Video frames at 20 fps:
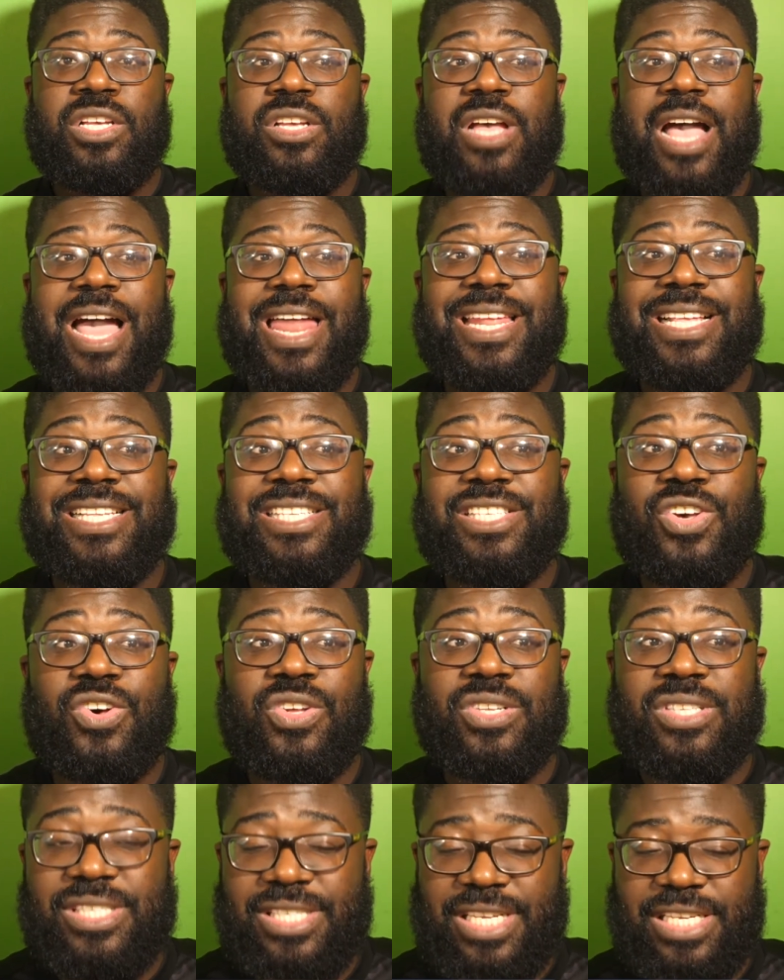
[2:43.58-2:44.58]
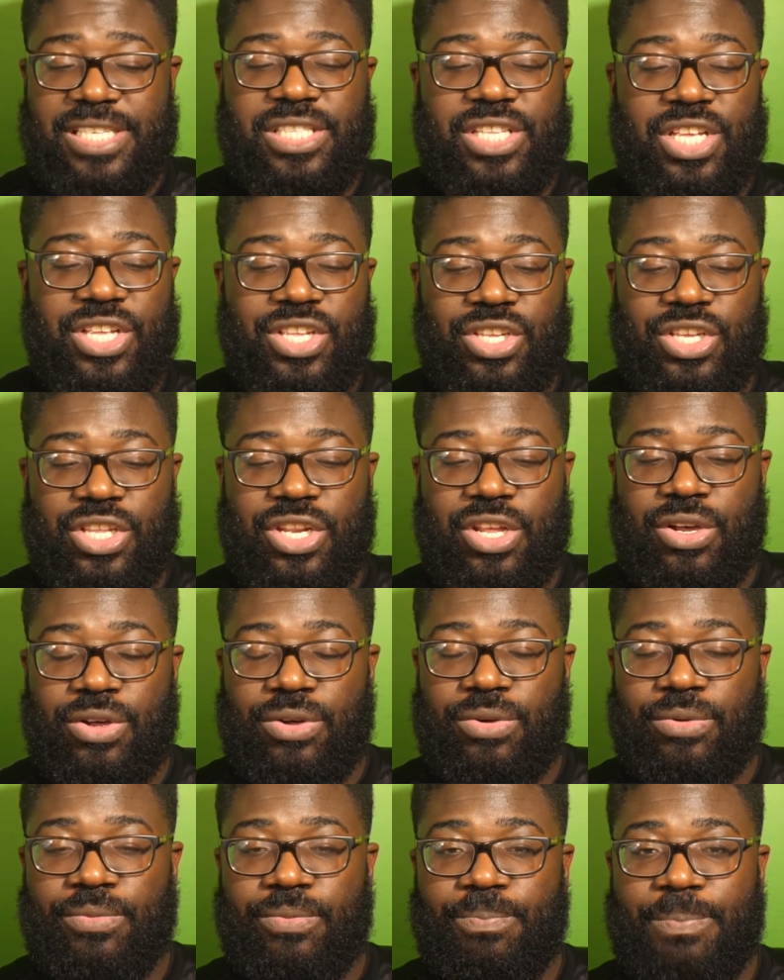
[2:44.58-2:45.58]
And it's consistent,
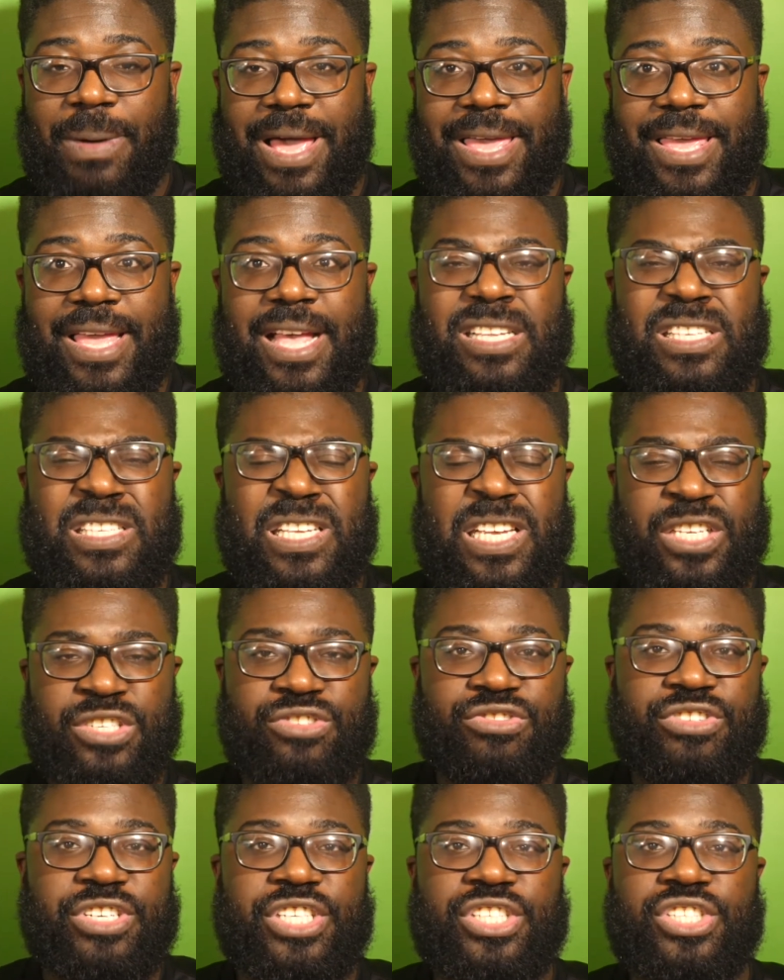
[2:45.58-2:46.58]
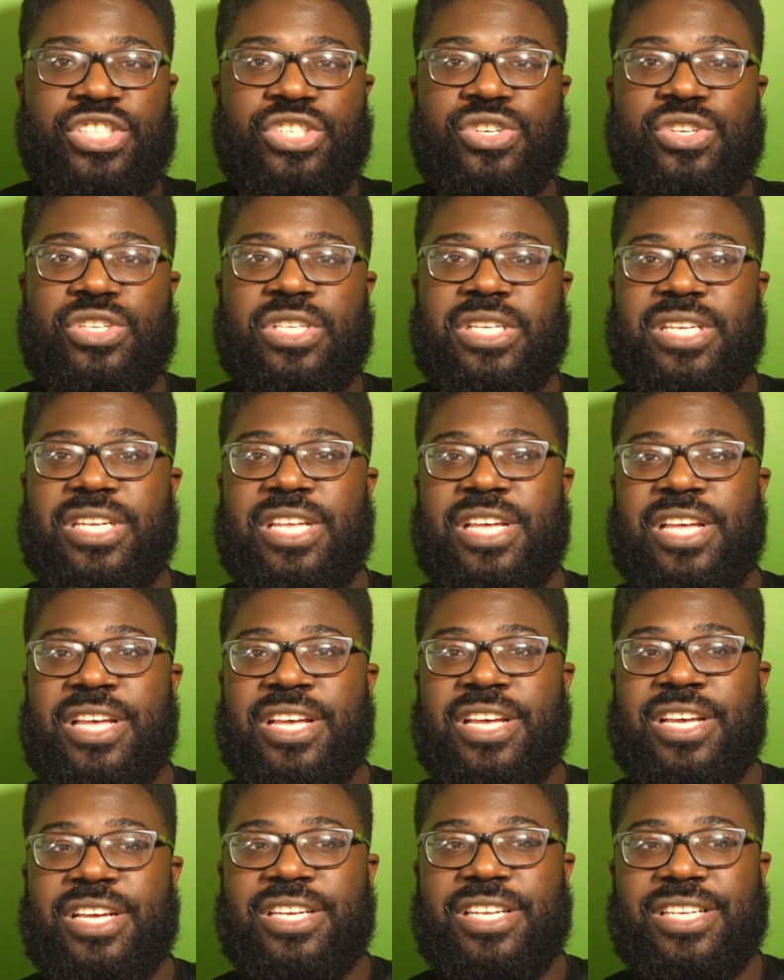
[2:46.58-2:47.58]
Bailly has injury issues, and
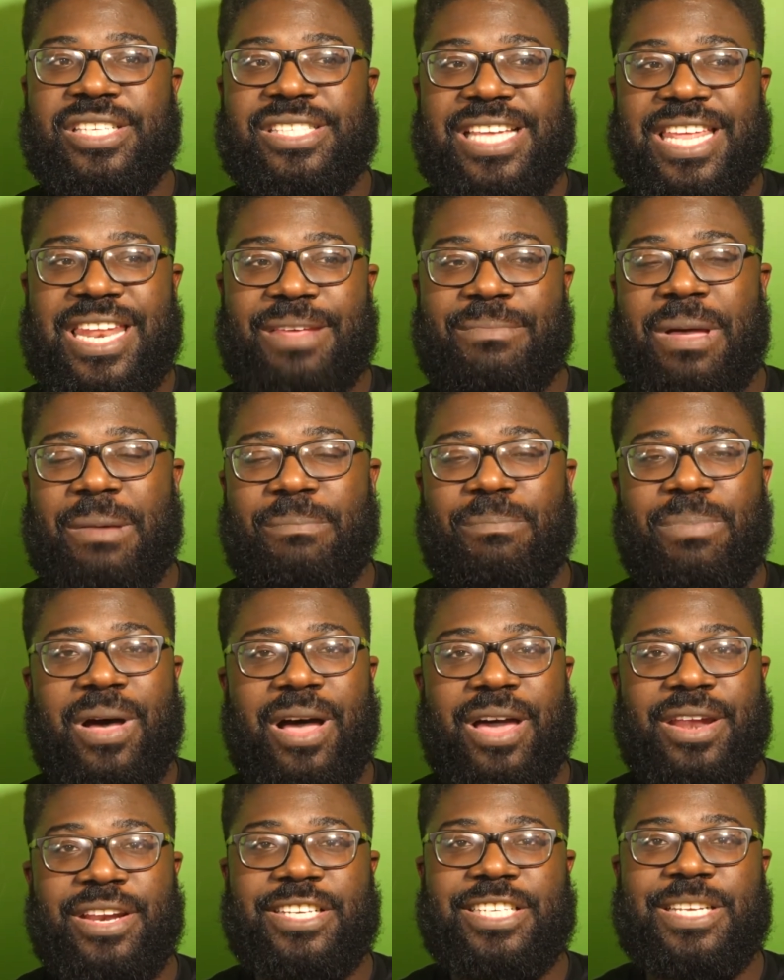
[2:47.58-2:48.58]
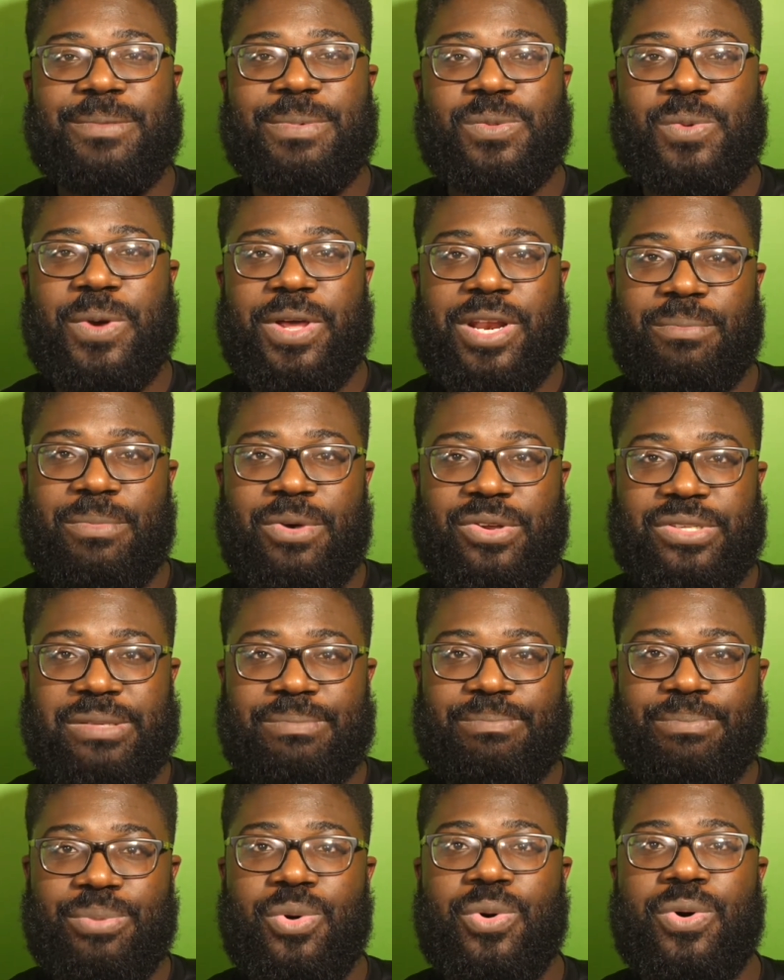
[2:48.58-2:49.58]
the centre-back partnership is one of the most
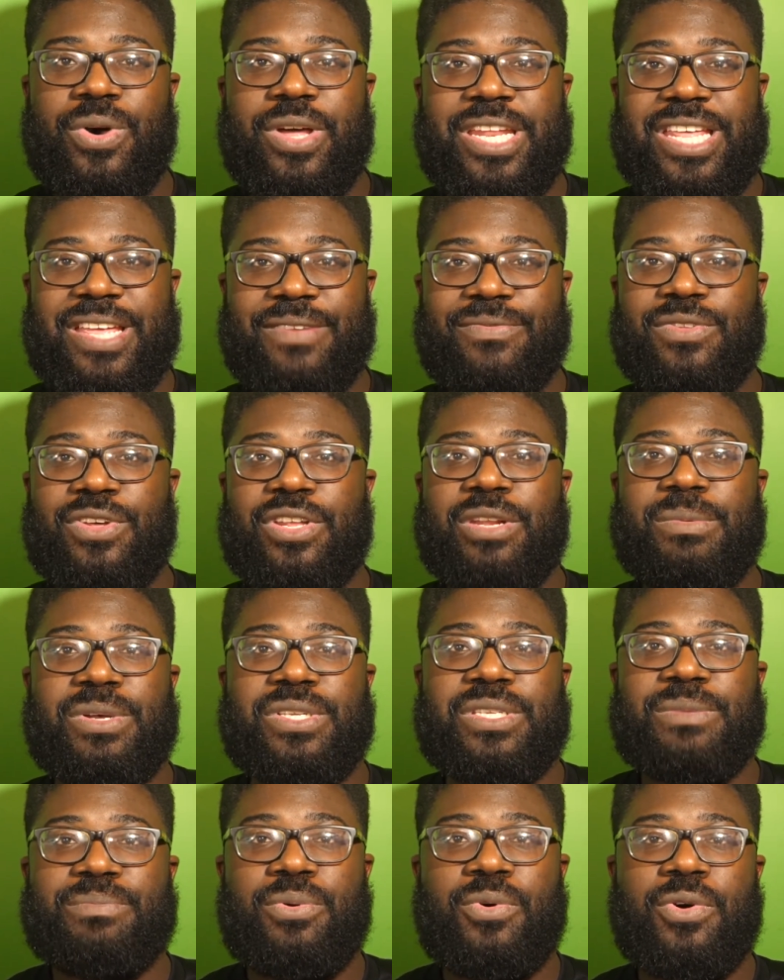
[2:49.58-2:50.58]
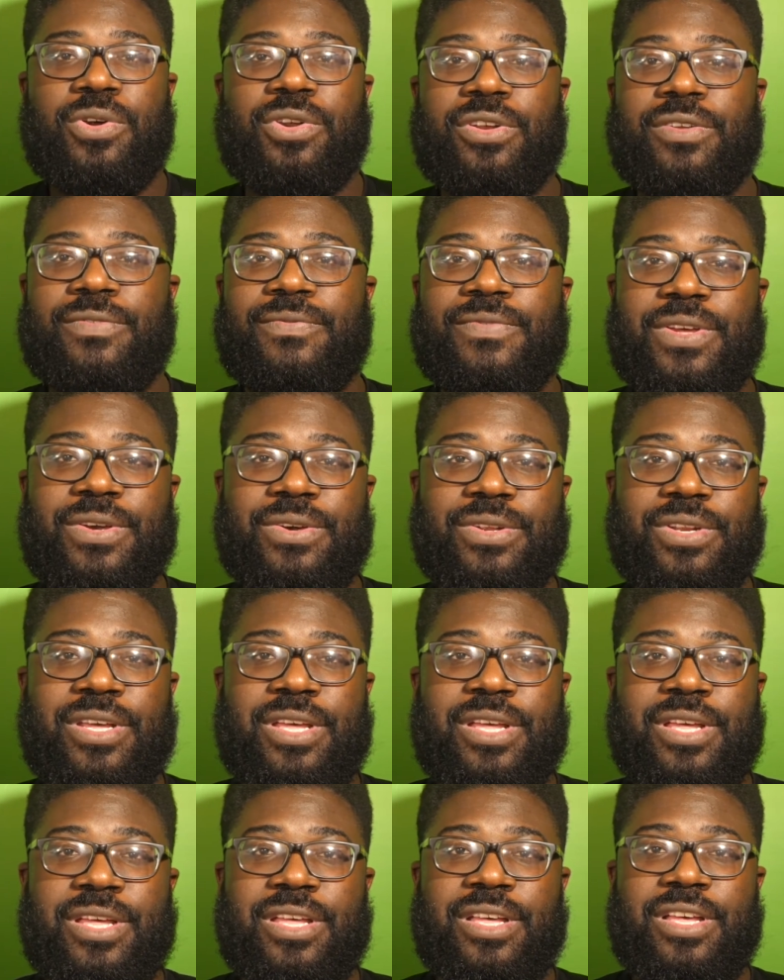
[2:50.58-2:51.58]
important, if not the most important on the field,
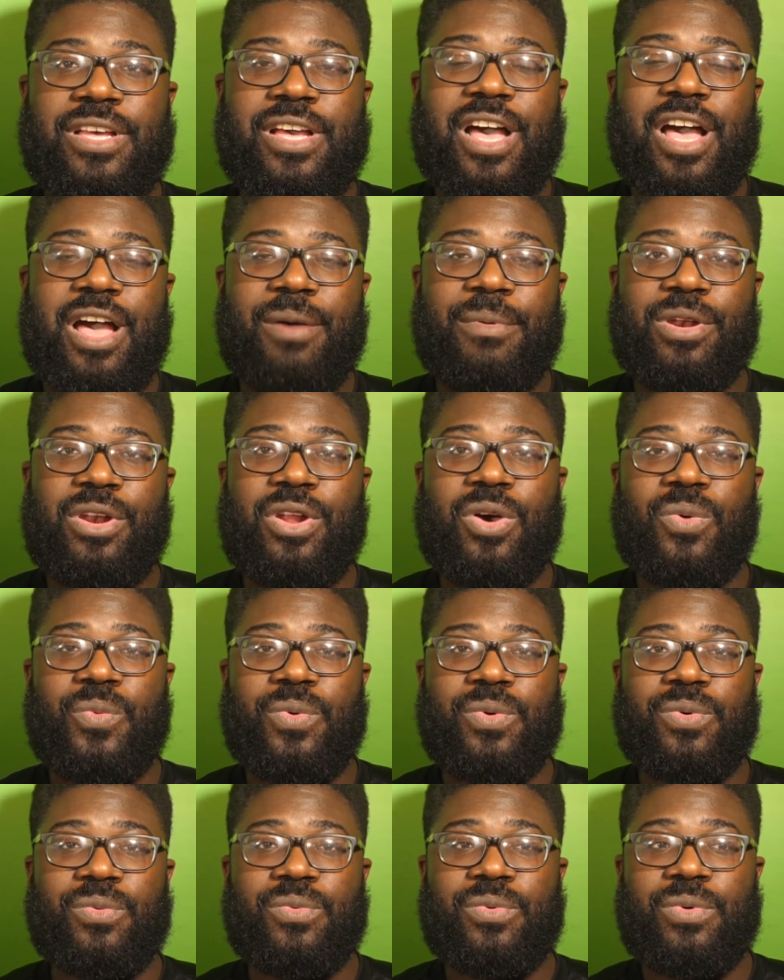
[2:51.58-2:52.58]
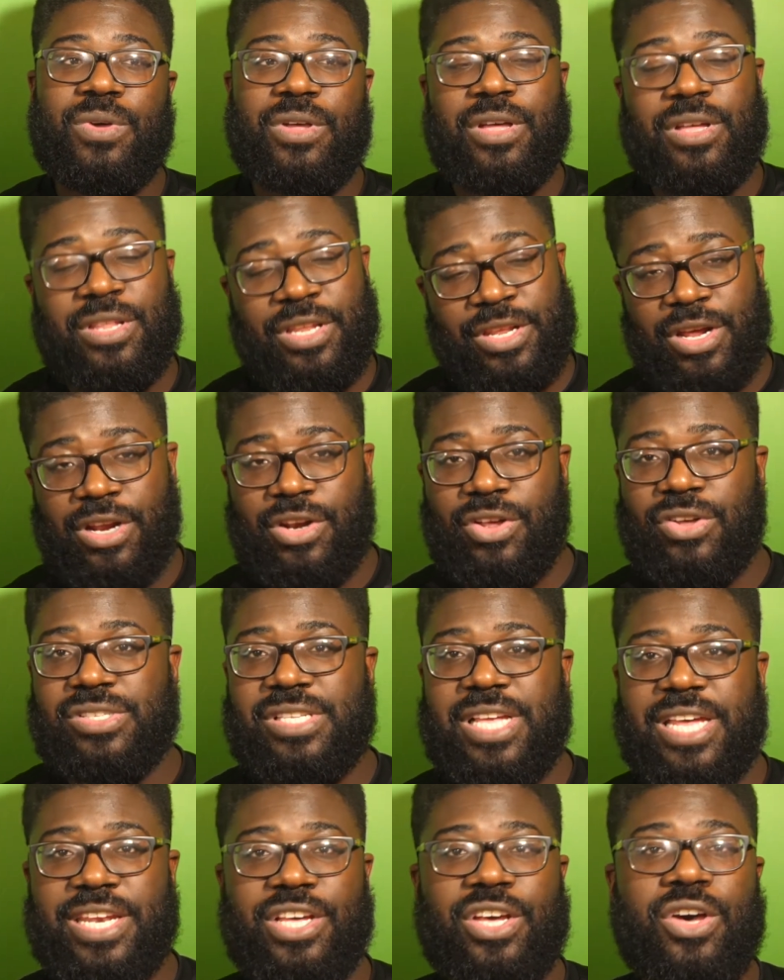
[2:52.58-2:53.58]

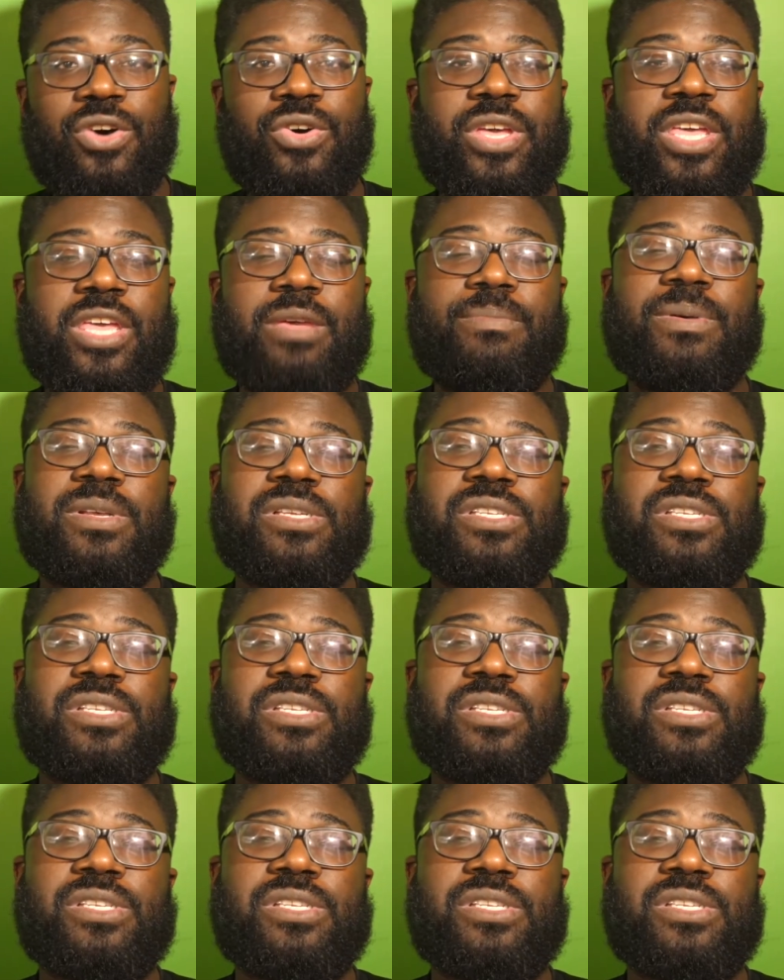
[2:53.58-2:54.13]
alongside the goalkeeper.